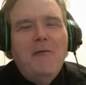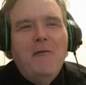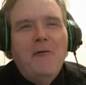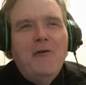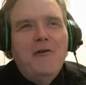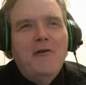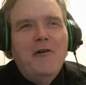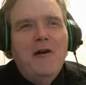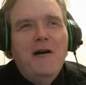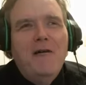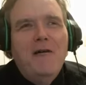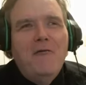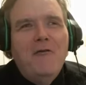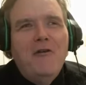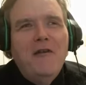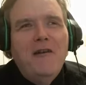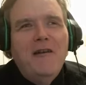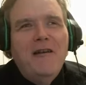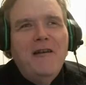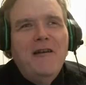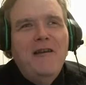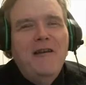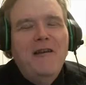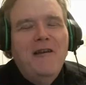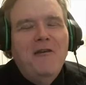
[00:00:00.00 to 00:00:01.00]
love to
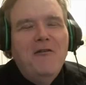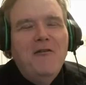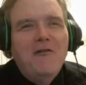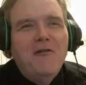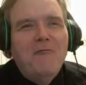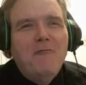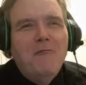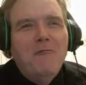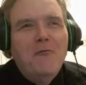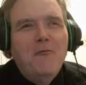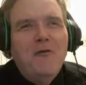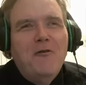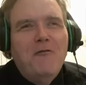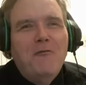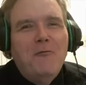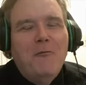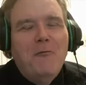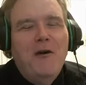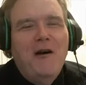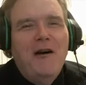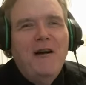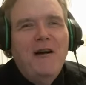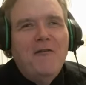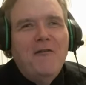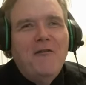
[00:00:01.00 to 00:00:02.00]
get his
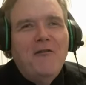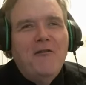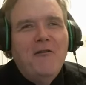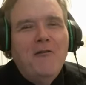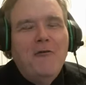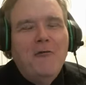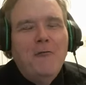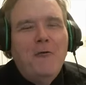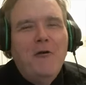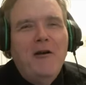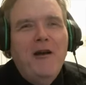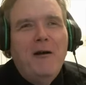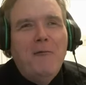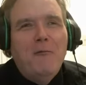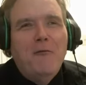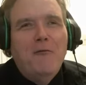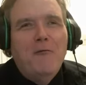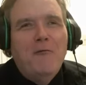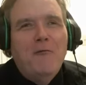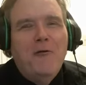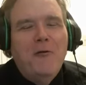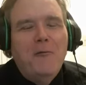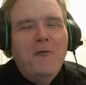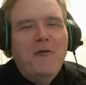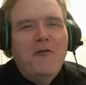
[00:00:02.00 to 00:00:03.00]
response to the way I
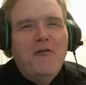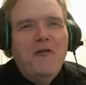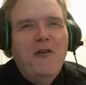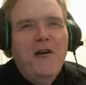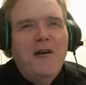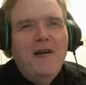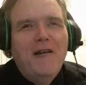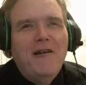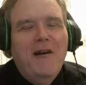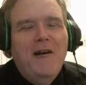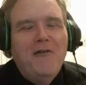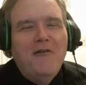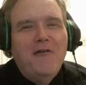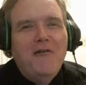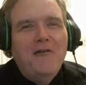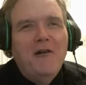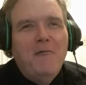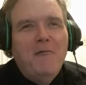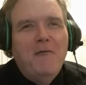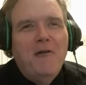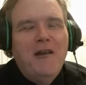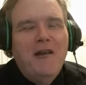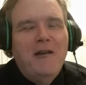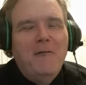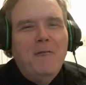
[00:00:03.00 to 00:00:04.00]
perform his song. I'd also
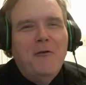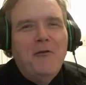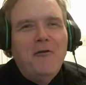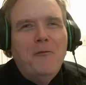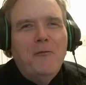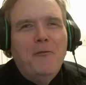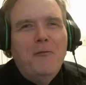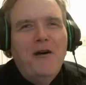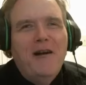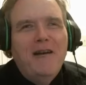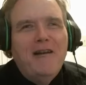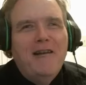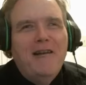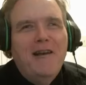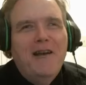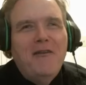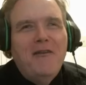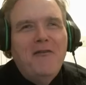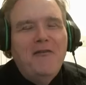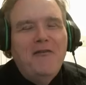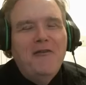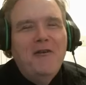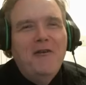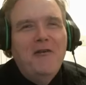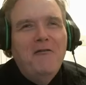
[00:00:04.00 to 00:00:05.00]
love to get him on the podcast.
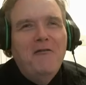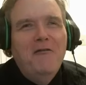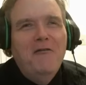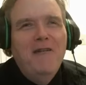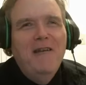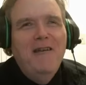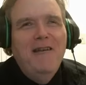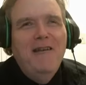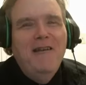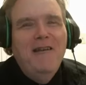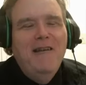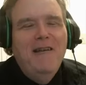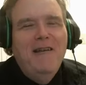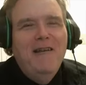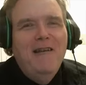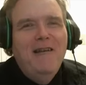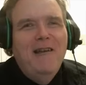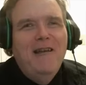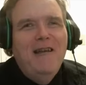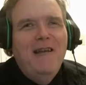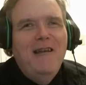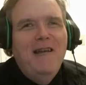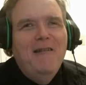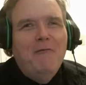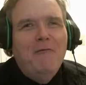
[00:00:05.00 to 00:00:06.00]
So
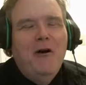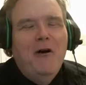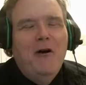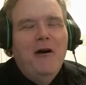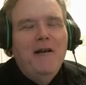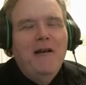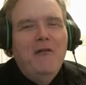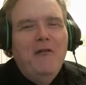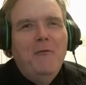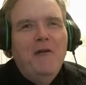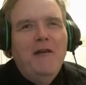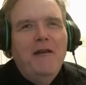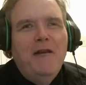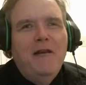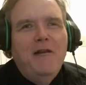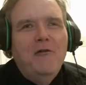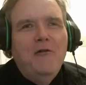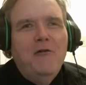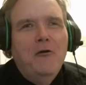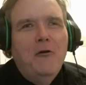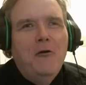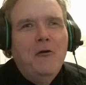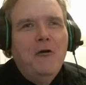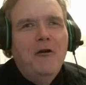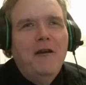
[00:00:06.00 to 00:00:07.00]
while he's been
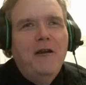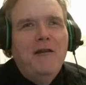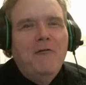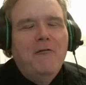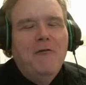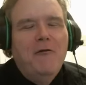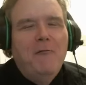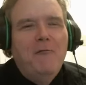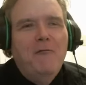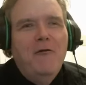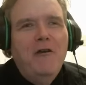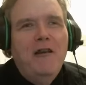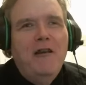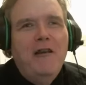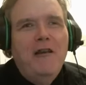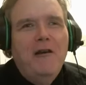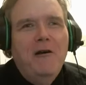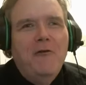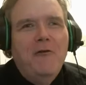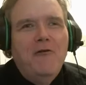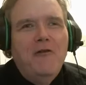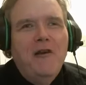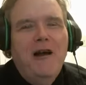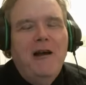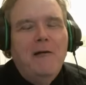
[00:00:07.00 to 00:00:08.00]
ignoring the
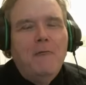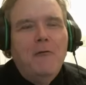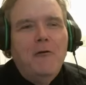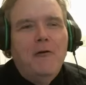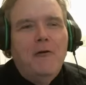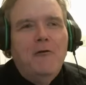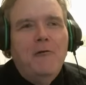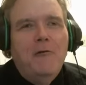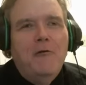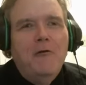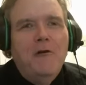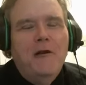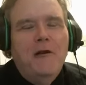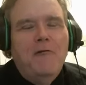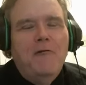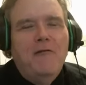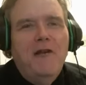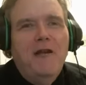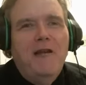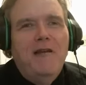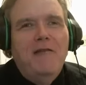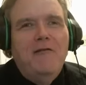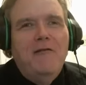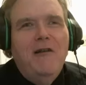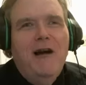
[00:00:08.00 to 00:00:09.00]
videos I recorded
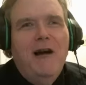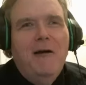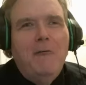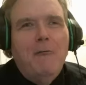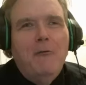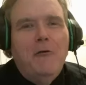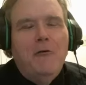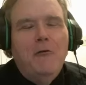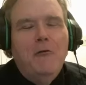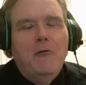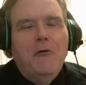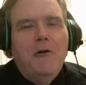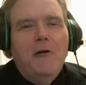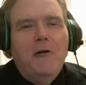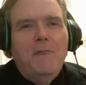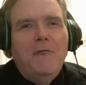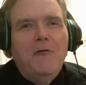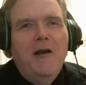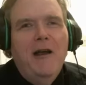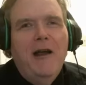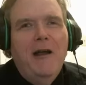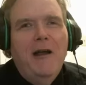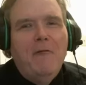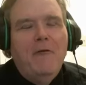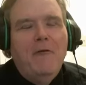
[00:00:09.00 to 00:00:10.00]

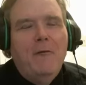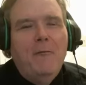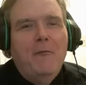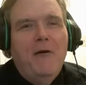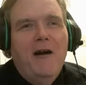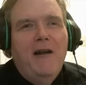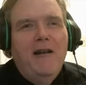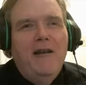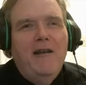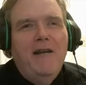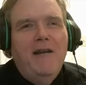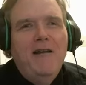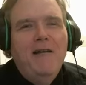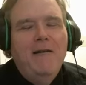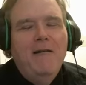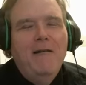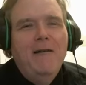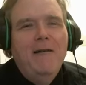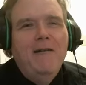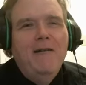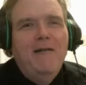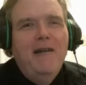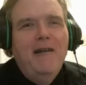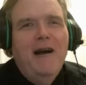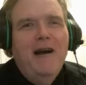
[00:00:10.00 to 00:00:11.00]
for everybody,
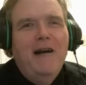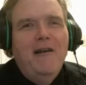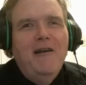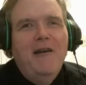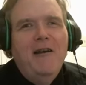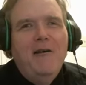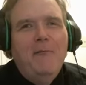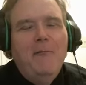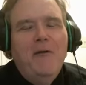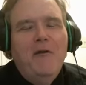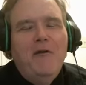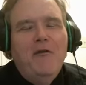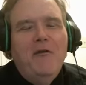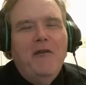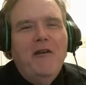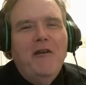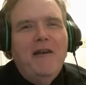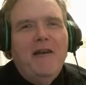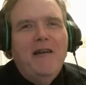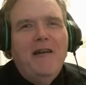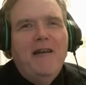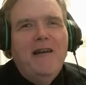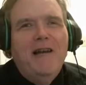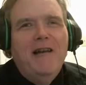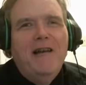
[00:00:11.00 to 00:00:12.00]
now you have me
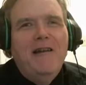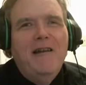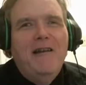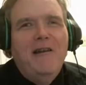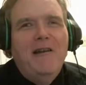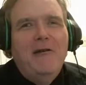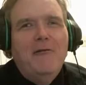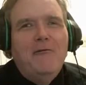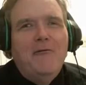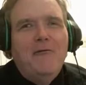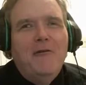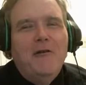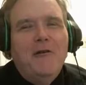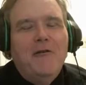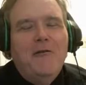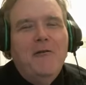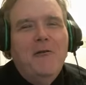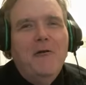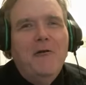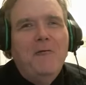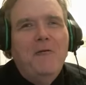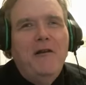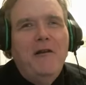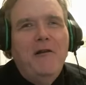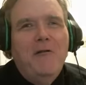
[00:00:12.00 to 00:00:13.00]
thinking I need to
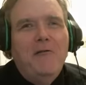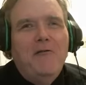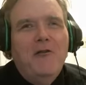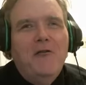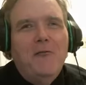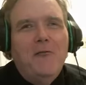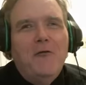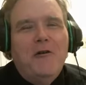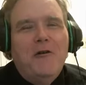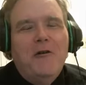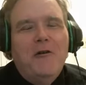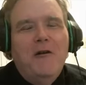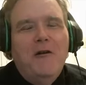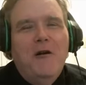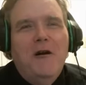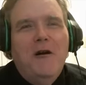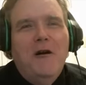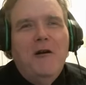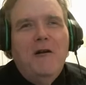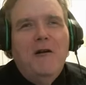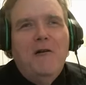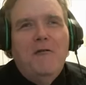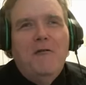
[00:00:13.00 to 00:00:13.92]
record a video just for Garth.